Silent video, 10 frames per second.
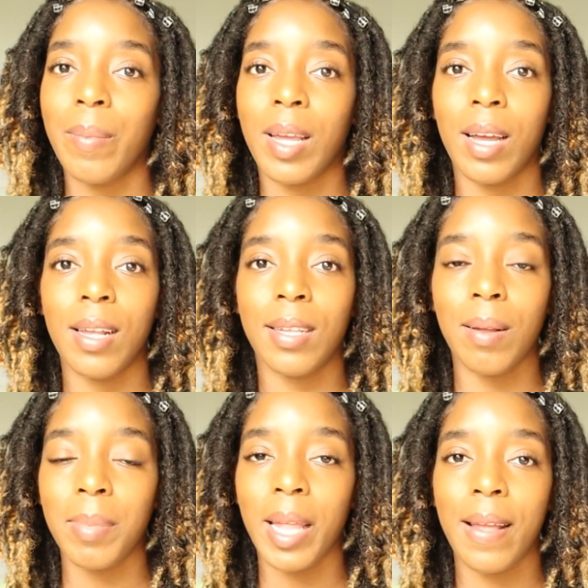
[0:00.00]
it because
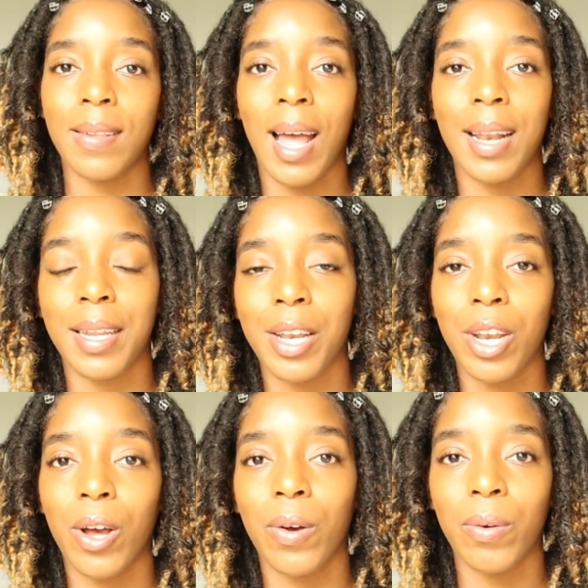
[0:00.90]
some things I didn't
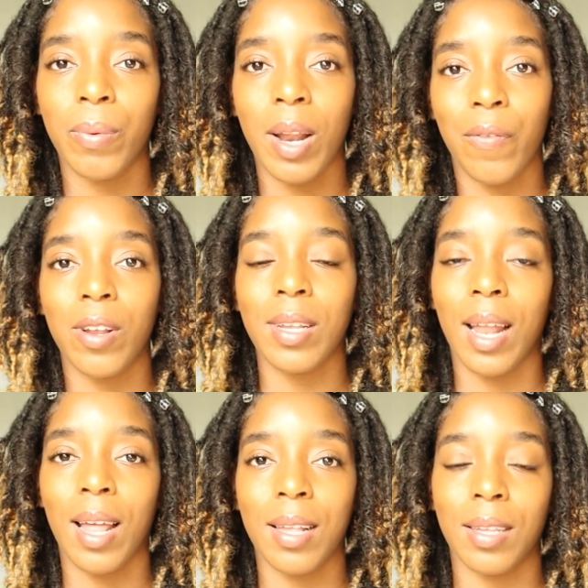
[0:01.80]
know when I first
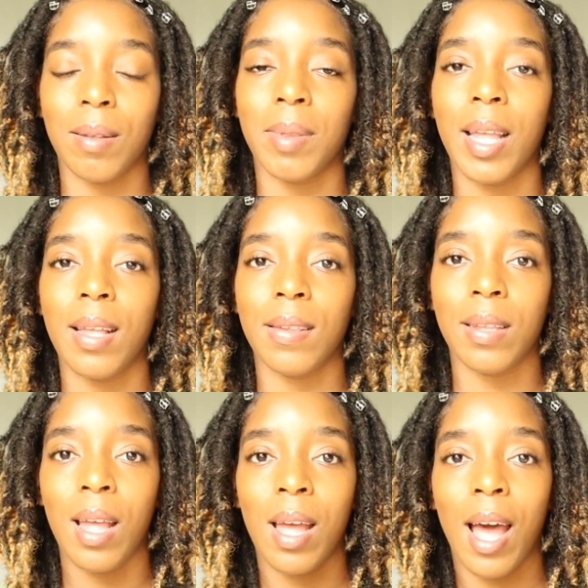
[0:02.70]
got locks and some things